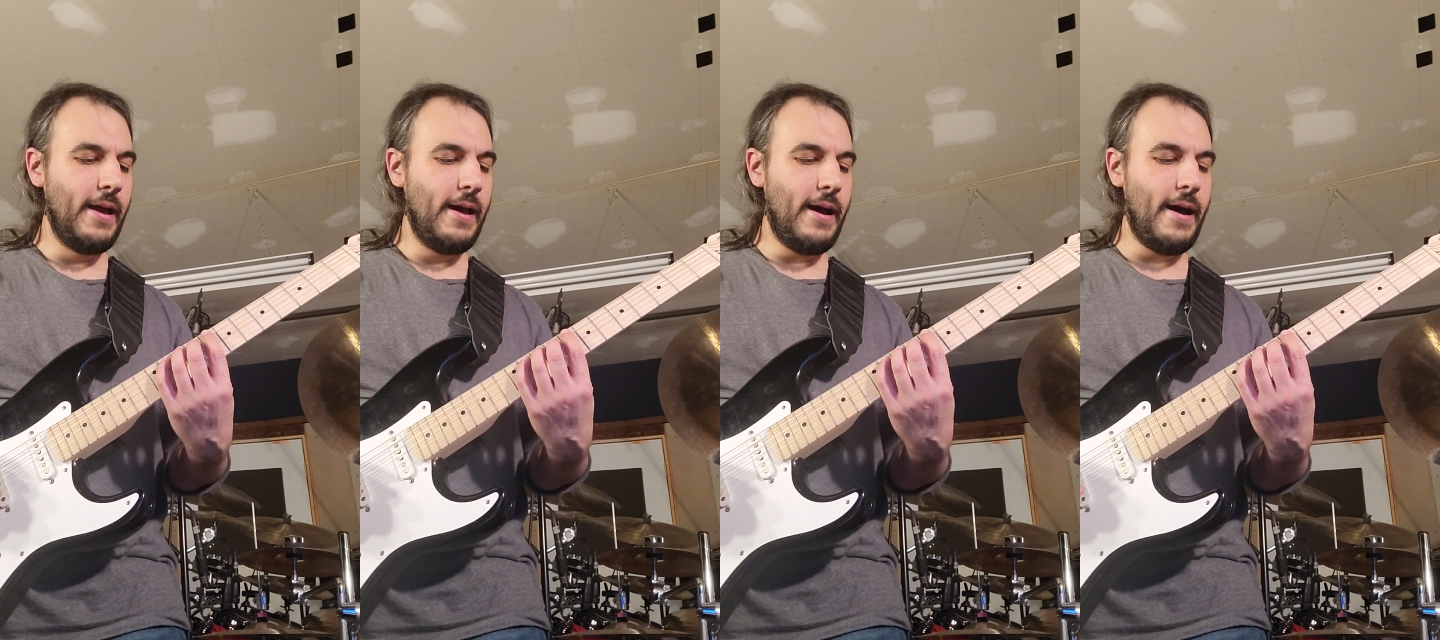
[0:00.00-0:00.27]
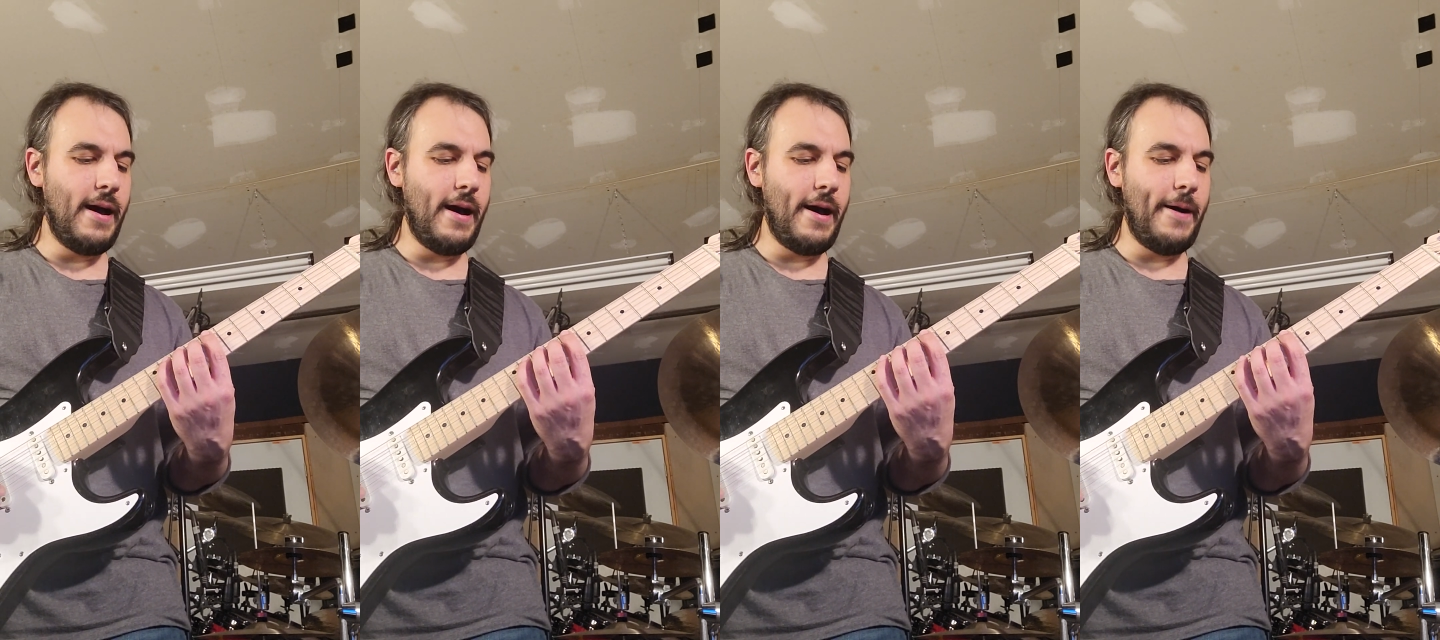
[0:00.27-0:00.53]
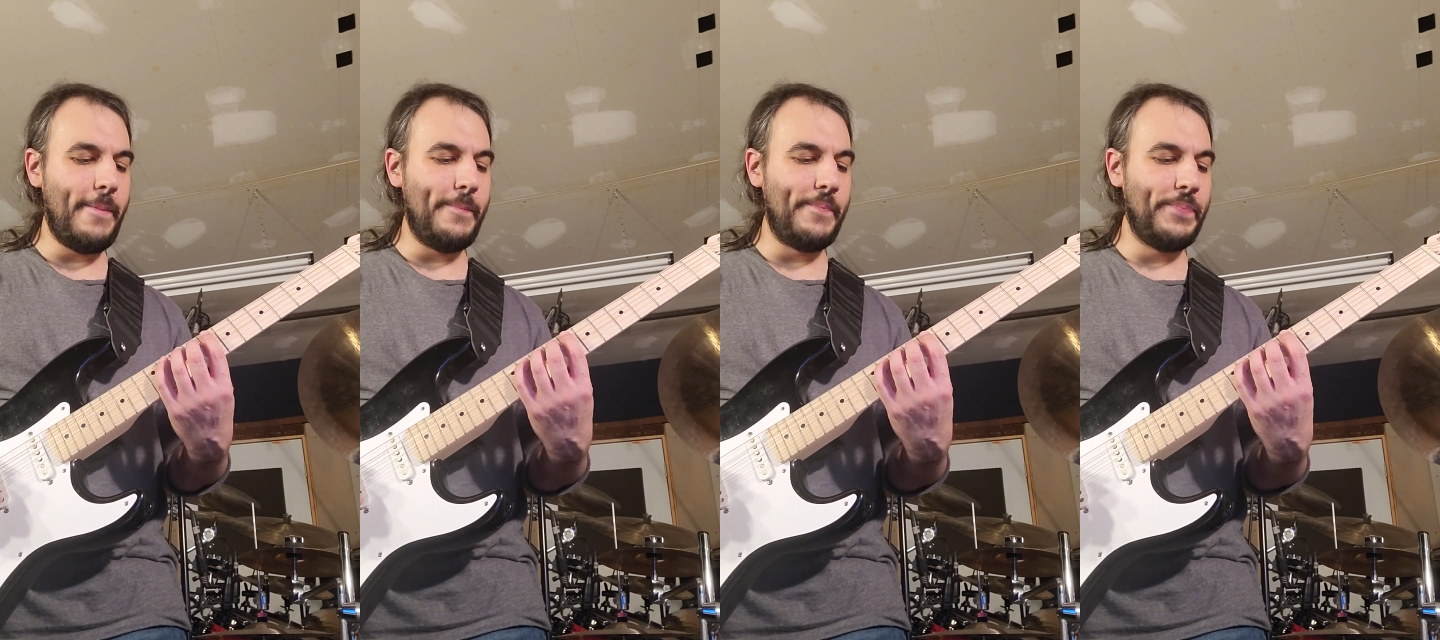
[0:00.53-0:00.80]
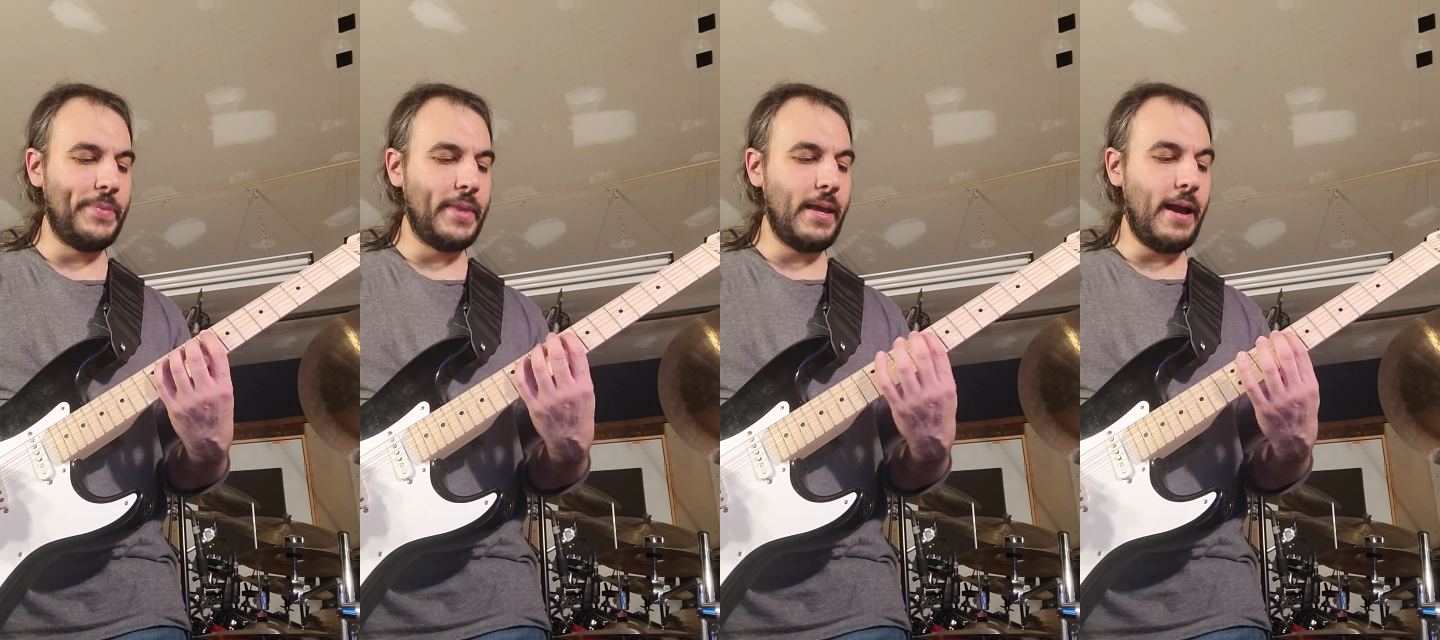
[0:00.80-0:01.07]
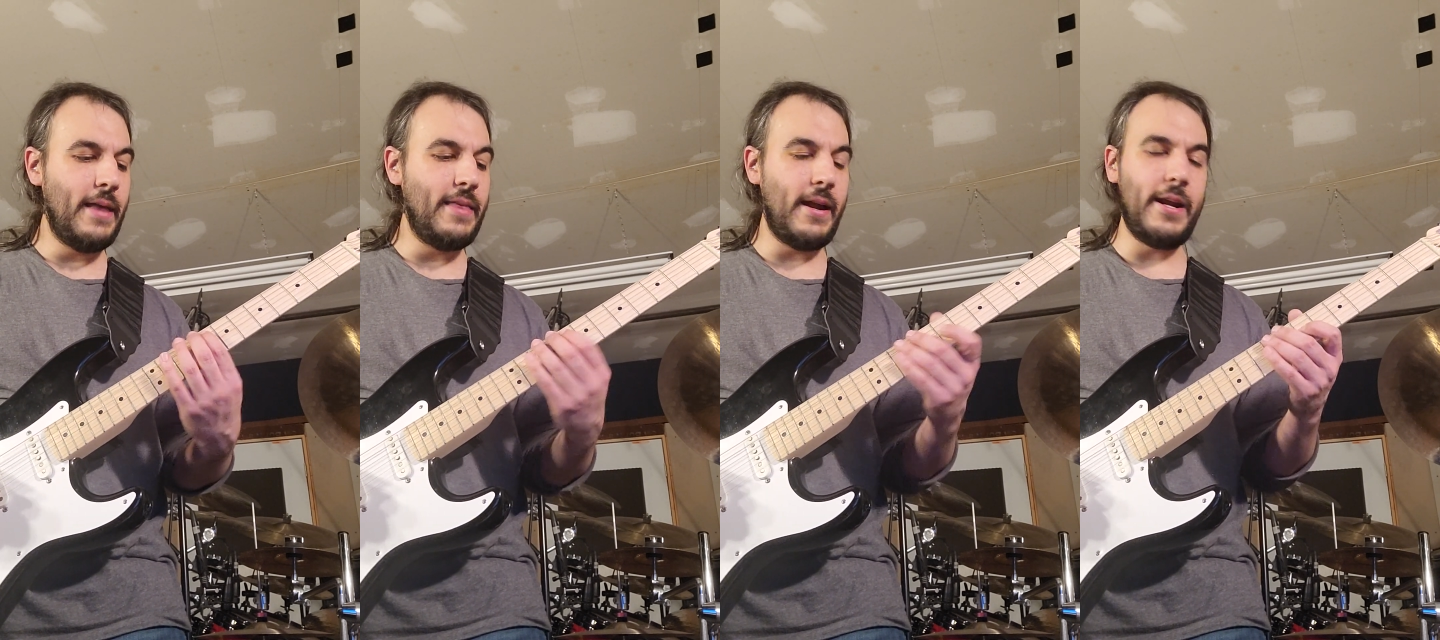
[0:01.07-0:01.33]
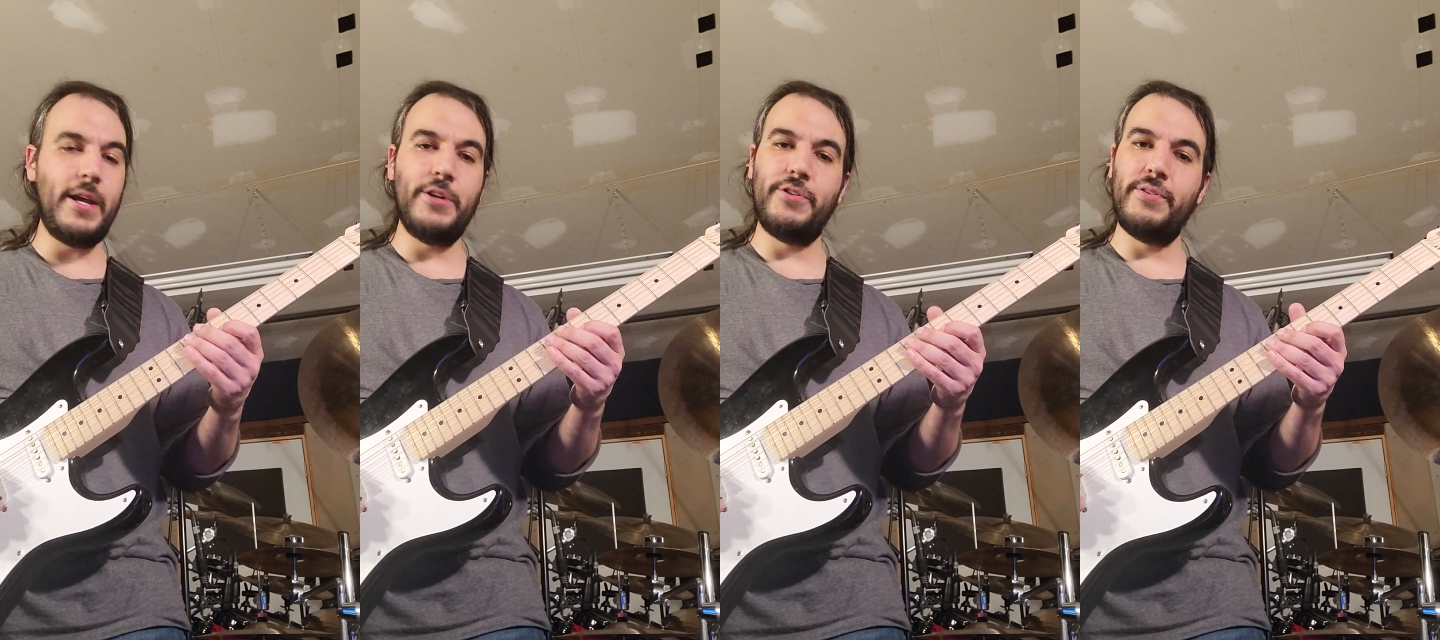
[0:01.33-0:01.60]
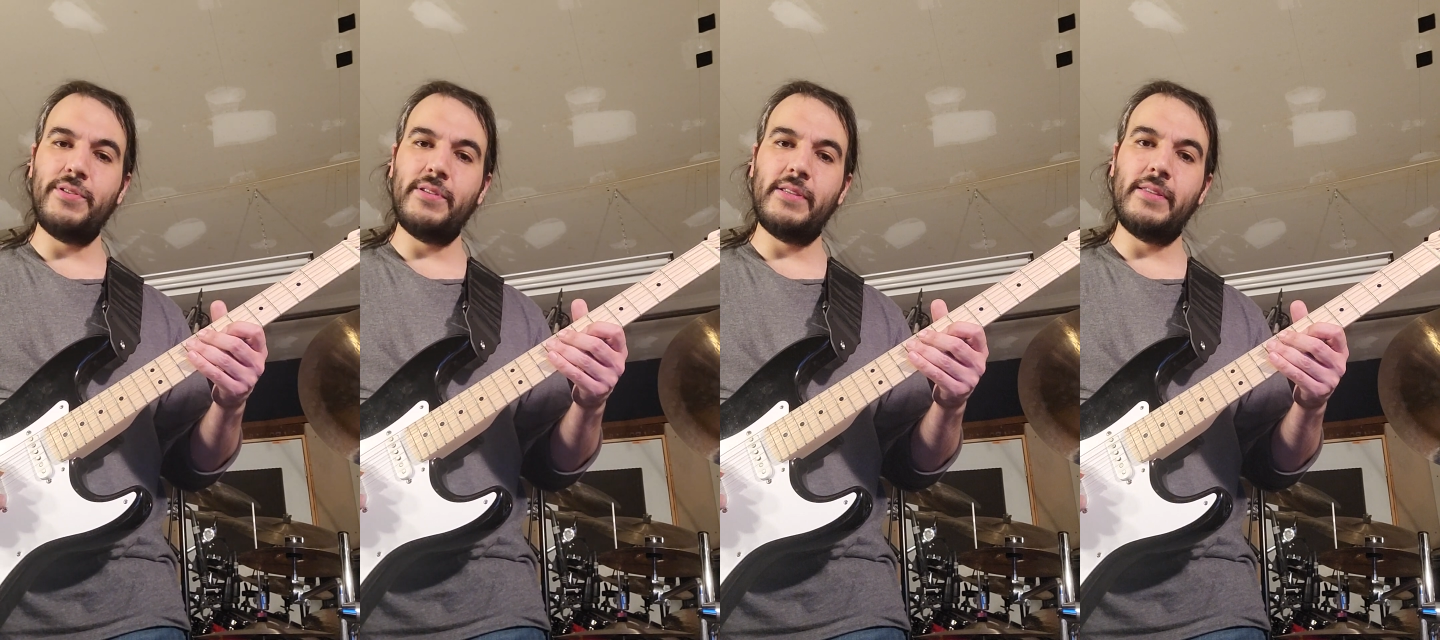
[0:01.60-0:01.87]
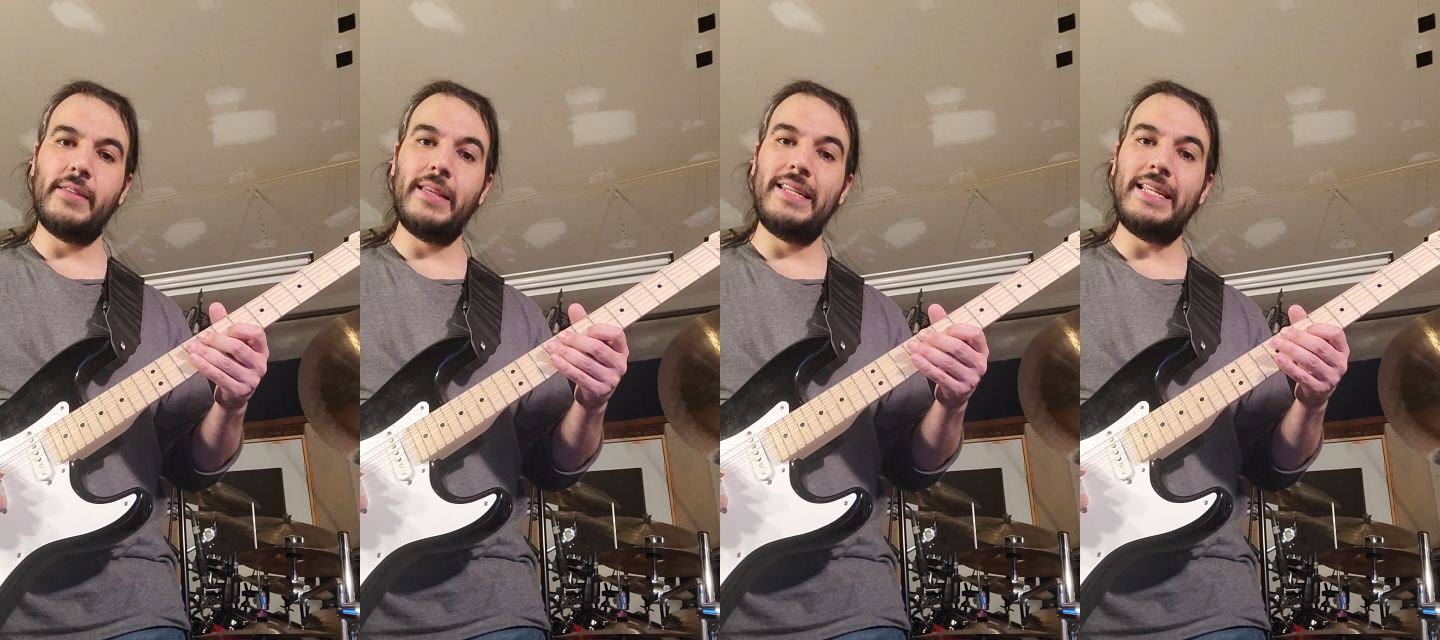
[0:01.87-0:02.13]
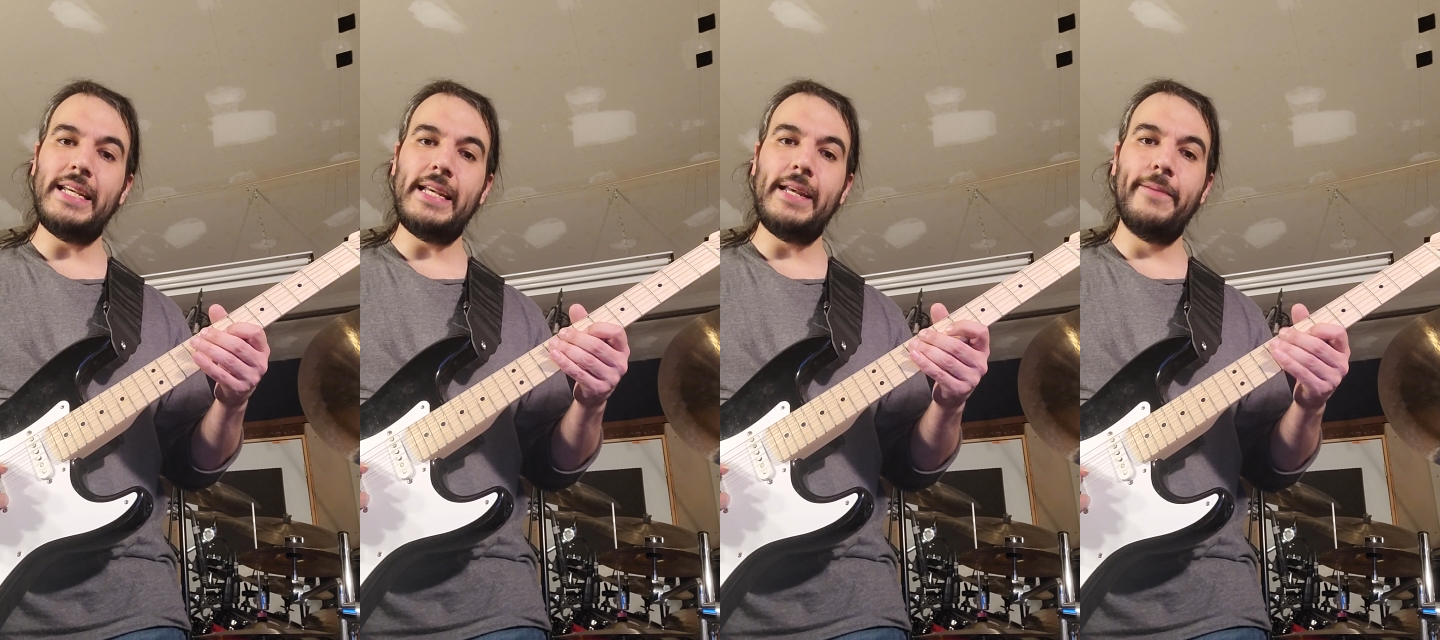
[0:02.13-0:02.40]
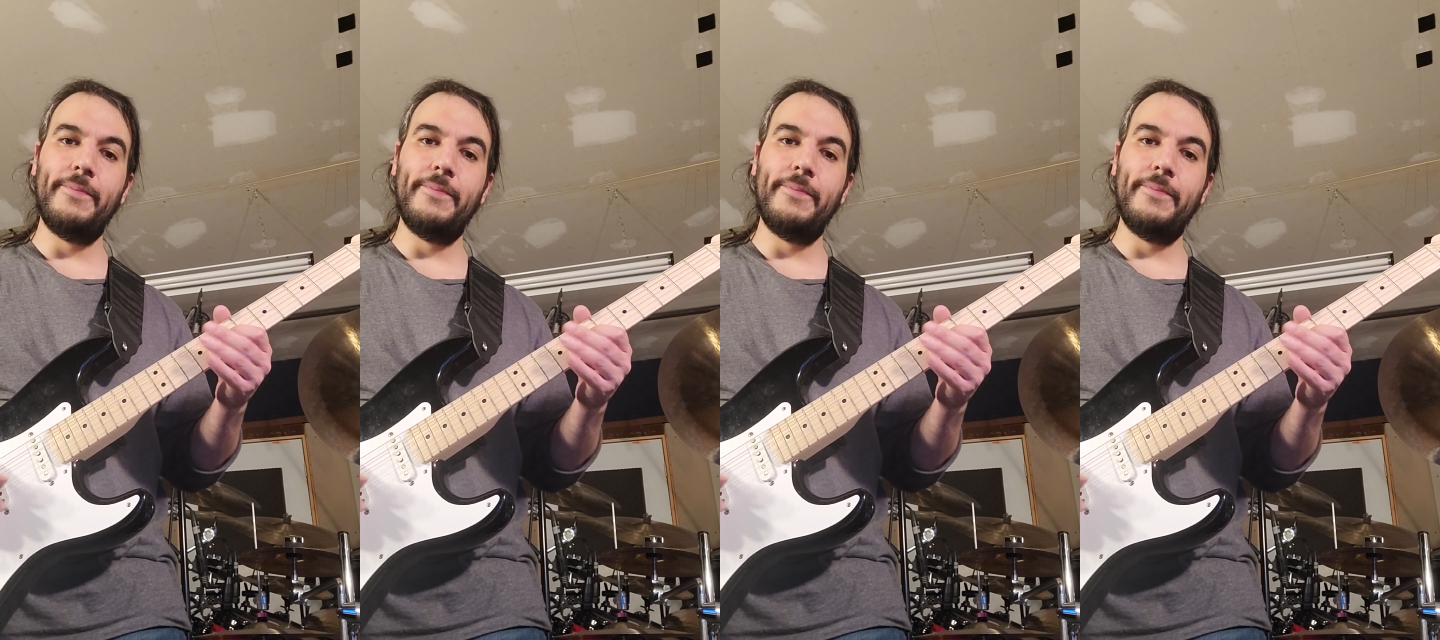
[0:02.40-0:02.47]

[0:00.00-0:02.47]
And then I introduce the D,